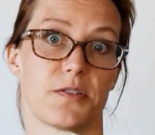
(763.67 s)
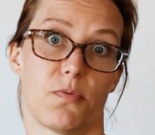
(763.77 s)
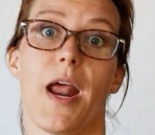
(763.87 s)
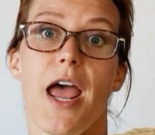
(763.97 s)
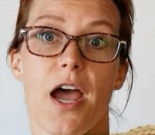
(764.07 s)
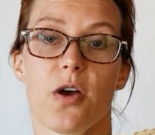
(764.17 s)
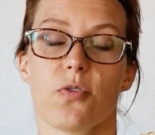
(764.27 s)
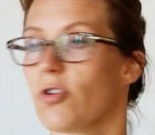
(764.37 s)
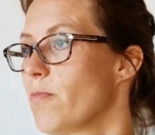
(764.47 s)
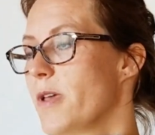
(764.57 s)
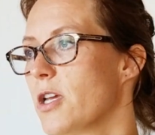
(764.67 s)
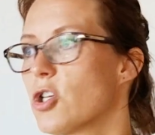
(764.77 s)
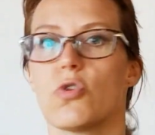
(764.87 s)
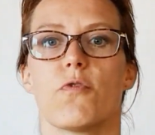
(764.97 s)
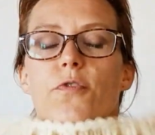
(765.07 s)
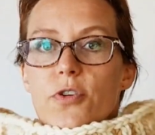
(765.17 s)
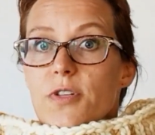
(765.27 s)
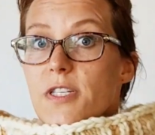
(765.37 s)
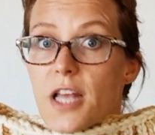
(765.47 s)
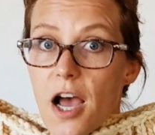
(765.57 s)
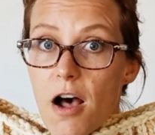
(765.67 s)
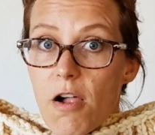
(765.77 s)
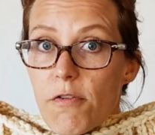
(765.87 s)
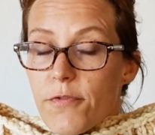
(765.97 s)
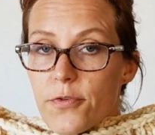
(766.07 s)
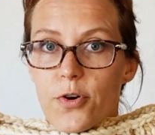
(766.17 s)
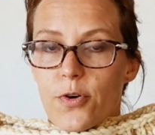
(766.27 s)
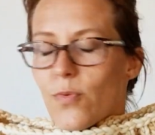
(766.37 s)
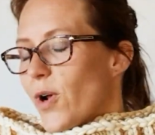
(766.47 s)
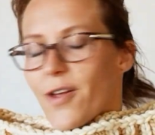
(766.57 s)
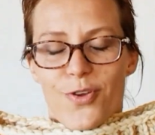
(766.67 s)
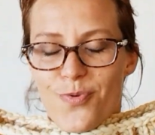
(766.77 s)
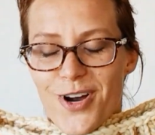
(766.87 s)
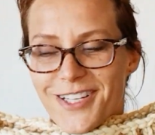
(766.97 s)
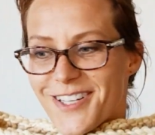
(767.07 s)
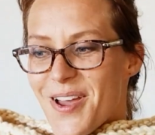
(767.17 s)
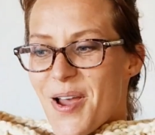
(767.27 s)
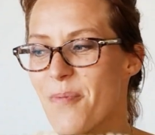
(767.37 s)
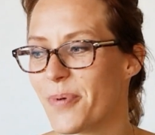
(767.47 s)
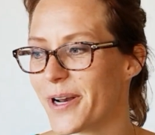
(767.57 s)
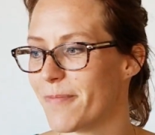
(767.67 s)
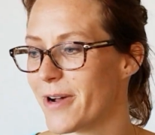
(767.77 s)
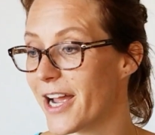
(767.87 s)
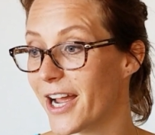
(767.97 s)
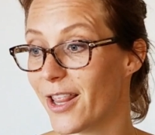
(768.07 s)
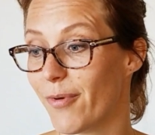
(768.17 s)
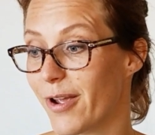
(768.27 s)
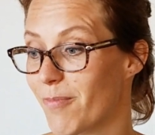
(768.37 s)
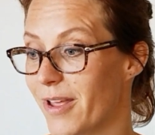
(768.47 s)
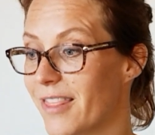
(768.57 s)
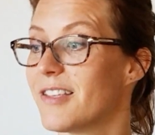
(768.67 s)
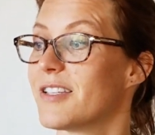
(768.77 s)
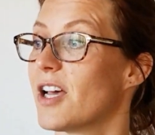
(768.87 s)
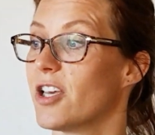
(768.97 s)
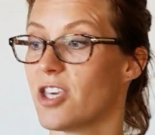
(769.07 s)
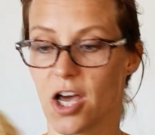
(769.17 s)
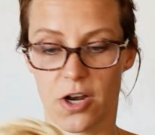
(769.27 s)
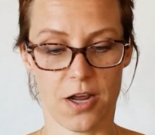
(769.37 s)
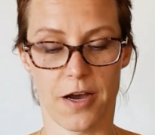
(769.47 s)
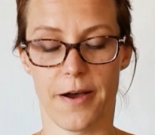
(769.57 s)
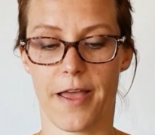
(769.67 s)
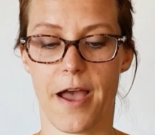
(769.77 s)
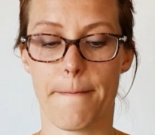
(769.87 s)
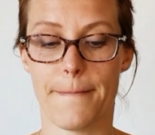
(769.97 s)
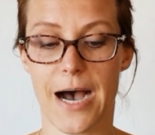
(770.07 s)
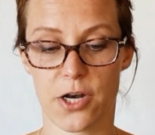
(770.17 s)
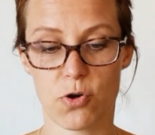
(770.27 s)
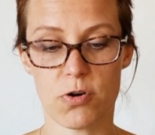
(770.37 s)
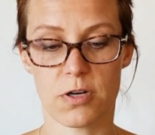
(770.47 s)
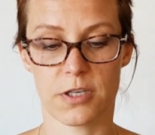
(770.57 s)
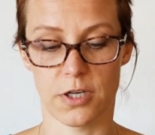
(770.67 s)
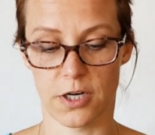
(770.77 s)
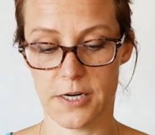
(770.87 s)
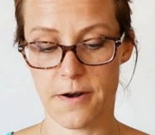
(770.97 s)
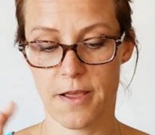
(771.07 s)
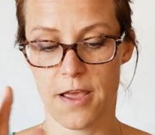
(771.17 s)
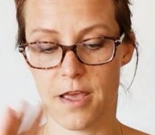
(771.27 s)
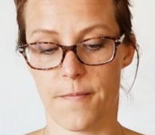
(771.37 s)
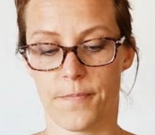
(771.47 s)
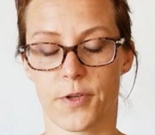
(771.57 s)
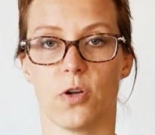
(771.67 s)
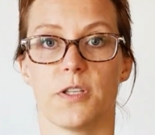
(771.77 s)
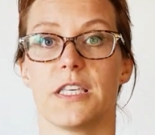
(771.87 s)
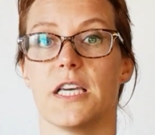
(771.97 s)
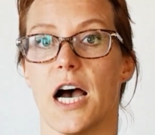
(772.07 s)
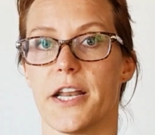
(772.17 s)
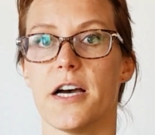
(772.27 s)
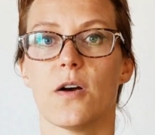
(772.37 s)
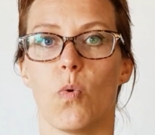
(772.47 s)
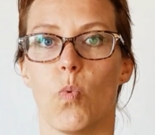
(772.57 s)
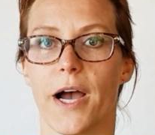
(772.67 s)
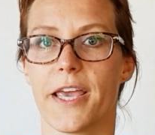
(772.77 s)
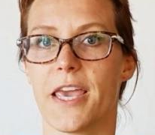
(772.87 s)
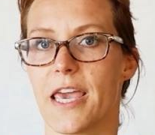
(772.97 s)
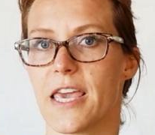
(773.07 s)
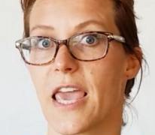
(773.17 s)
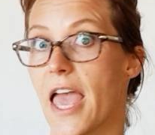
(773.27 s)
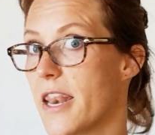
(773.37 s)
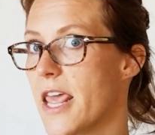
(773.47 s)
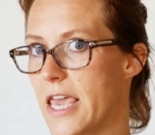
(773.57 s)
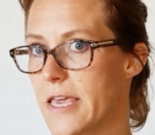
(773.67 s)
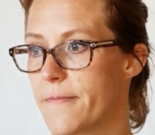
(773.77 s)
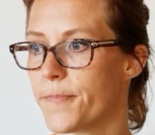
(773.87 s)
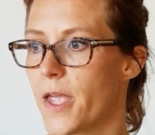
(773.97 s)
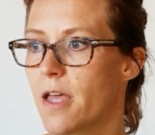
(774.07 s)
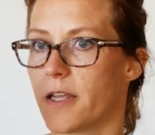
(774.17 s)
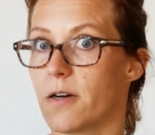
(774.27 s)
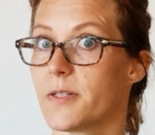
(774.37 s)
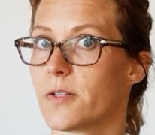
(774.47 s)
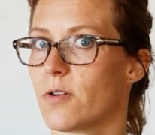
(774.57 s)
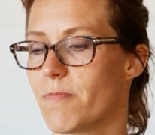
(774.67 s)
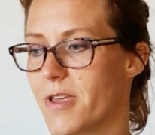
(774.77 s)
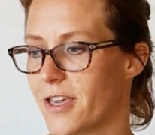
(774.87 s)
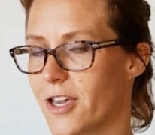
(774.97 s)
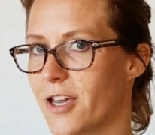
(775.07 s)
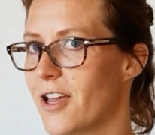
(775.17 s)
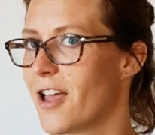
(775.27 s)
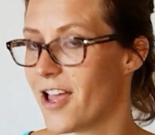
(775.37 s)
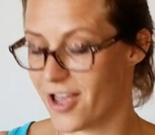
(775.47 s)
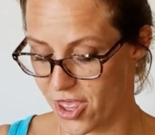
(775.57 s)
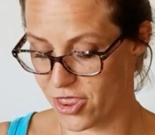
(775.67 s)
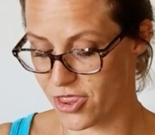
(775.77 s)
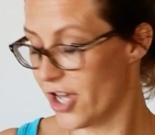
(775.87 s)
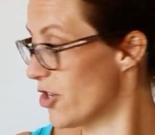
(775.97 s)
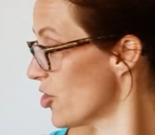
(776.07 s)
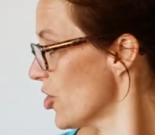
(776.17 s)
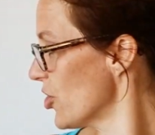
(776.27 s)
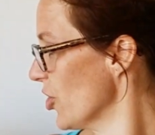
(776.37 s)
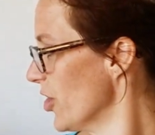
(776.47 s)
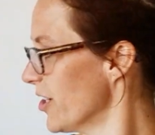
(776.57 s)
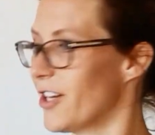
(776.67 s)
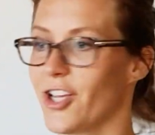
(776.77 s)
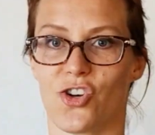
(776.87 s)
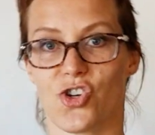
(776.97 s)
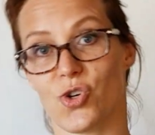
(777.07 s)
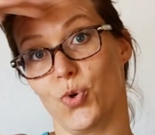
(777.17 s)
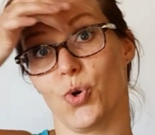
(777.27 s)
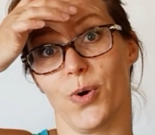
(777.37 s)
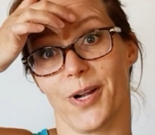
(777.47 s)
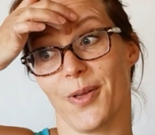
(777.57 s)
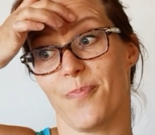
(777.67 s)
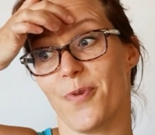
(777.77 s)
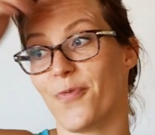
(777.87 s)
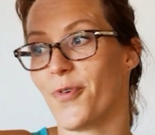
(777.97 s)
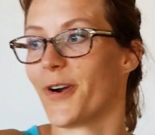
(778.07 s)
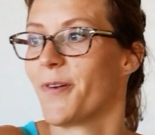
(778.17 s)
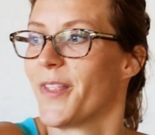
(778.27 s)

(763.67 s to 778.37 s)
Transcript: around, or make two for yourself, or whatever you want. But I highly recommend this Amano yarn called Yana, Y-A-N-A. They also are making another yarn that I can show you quickly before